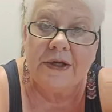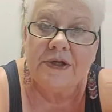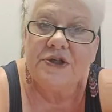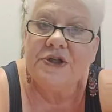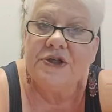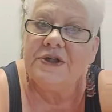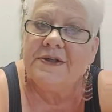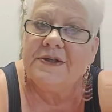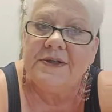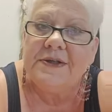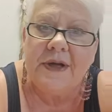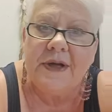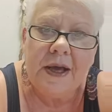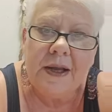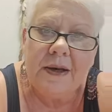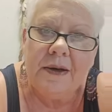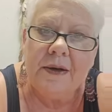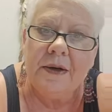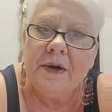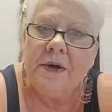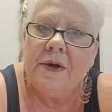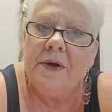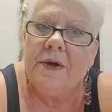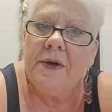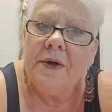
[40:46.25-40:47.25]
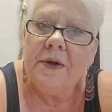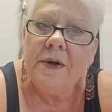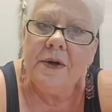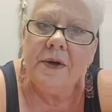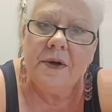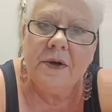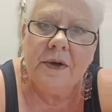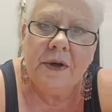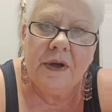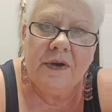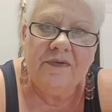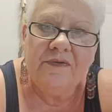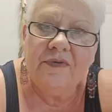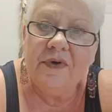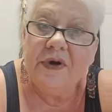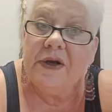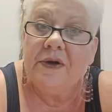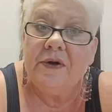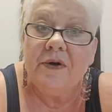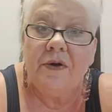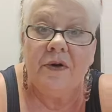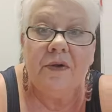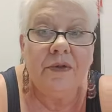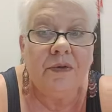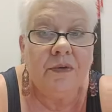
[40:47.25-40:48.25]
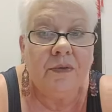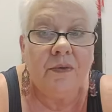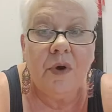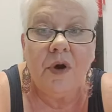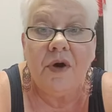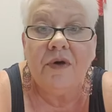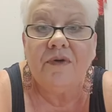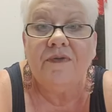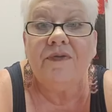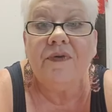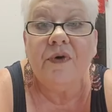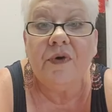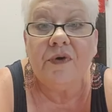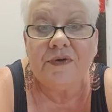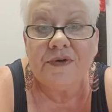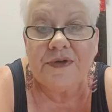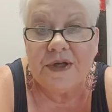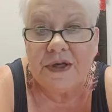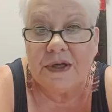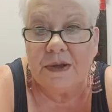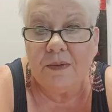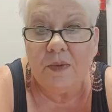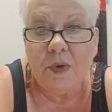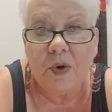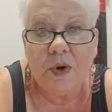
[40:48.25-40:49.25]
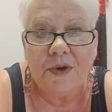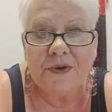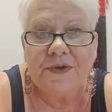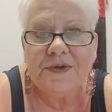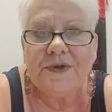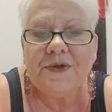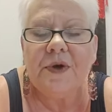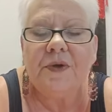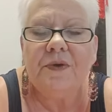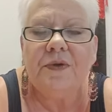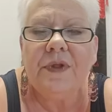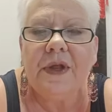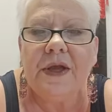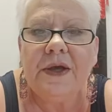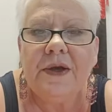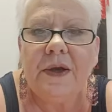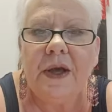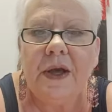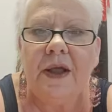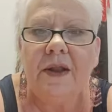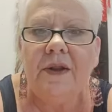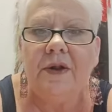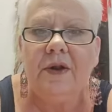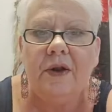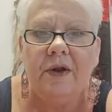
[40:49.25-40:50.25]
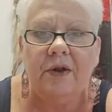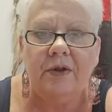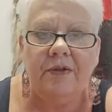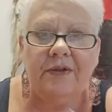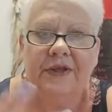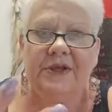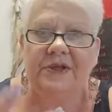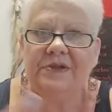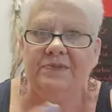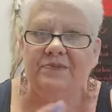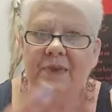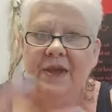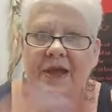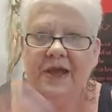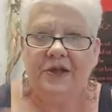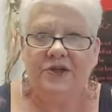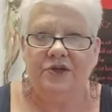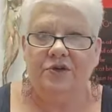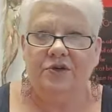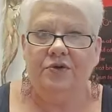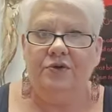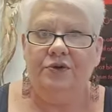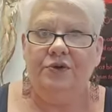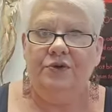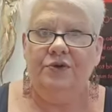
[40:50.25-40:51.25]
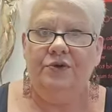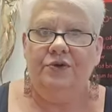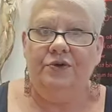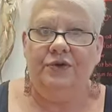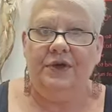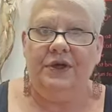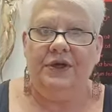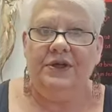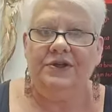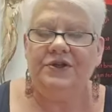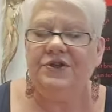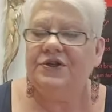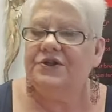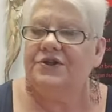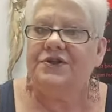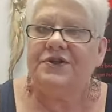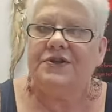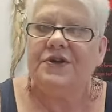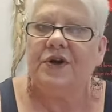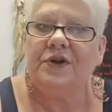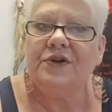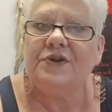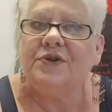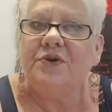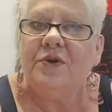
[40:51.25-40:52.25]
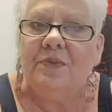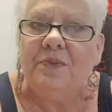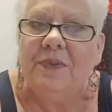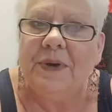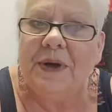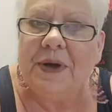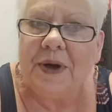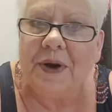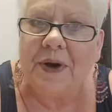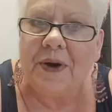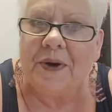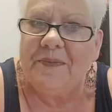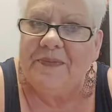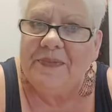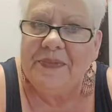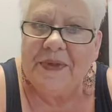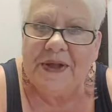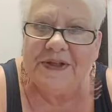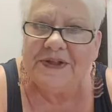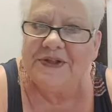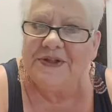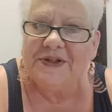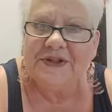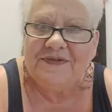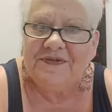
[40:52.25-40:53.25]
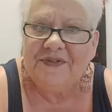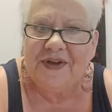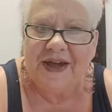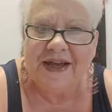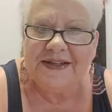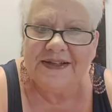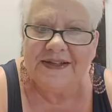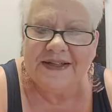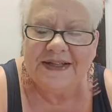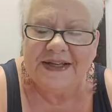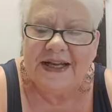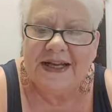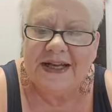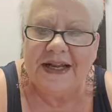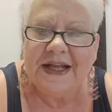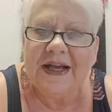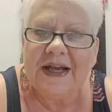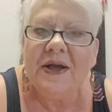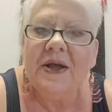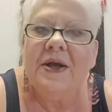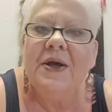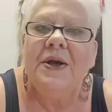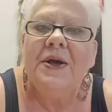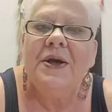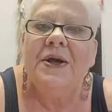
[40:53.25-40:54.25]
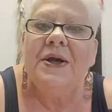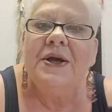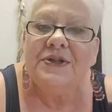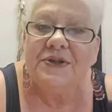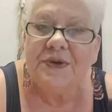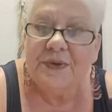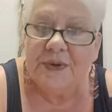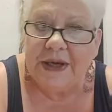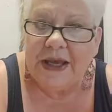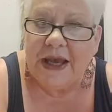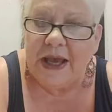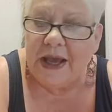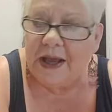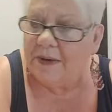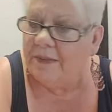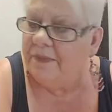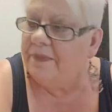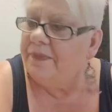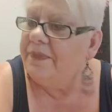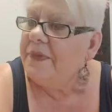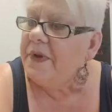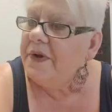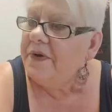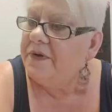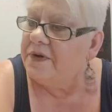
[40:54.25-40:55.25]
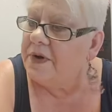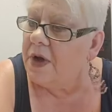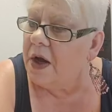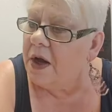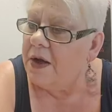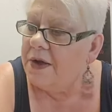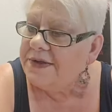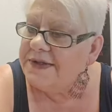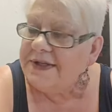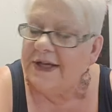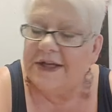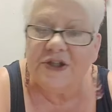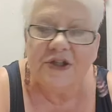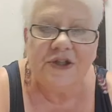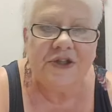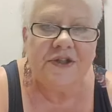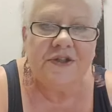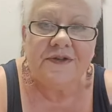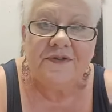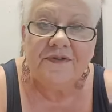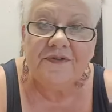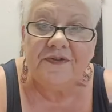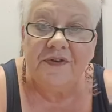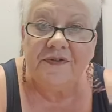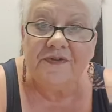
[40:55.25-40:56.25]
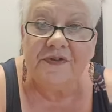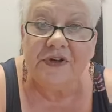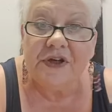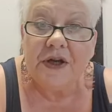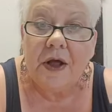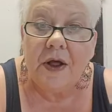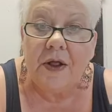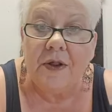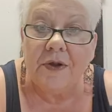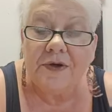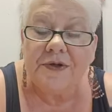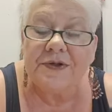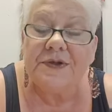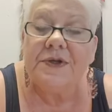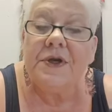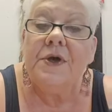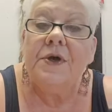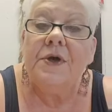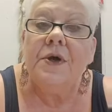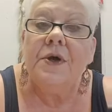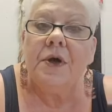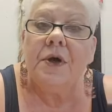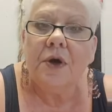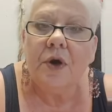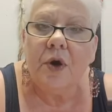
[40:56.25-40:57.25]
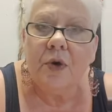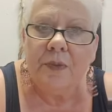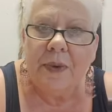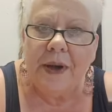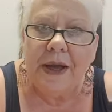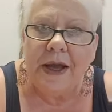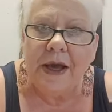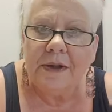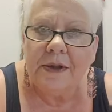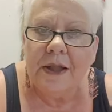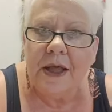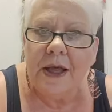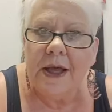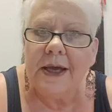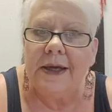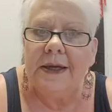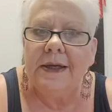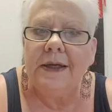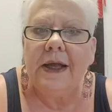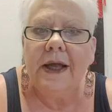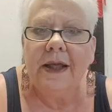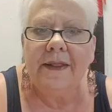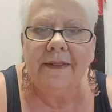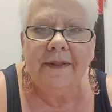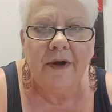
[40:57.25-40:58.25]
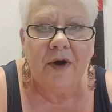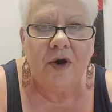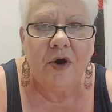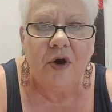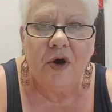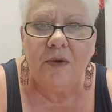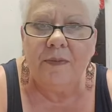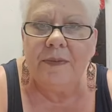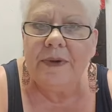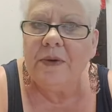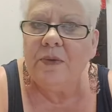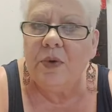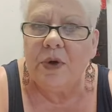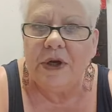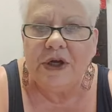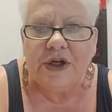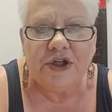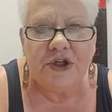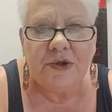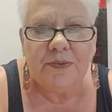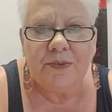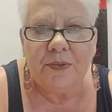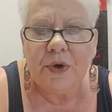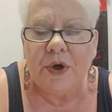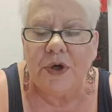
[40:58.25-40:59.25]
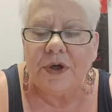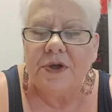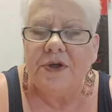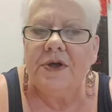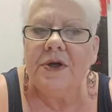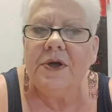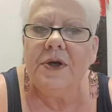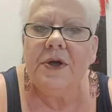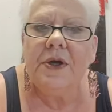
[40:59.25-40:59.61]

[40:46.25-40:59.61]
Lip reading: She's not inviting the wrong folks anymore. So these magical new things just start to appear. It's just fascinating. So again, sessions are $50. Go pay online and then call me and we'll get you booked.